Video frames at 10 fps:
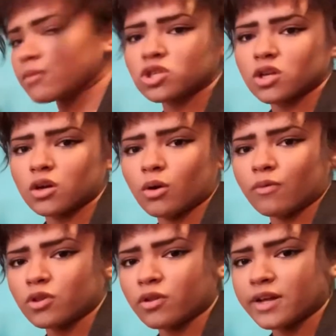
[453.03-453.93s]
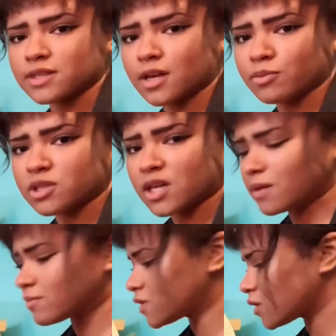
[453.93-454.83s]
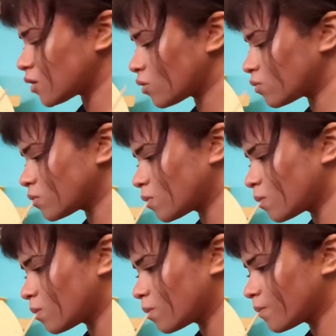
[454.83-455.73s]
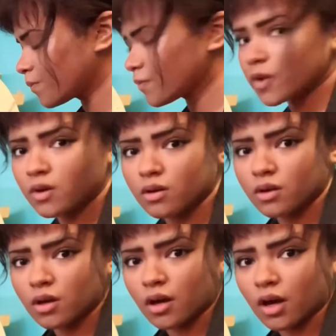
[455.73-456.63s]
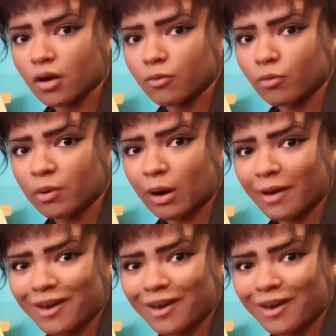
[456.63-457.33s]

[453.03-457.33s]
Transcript: going to go over the lines a couple times, so I will be right back.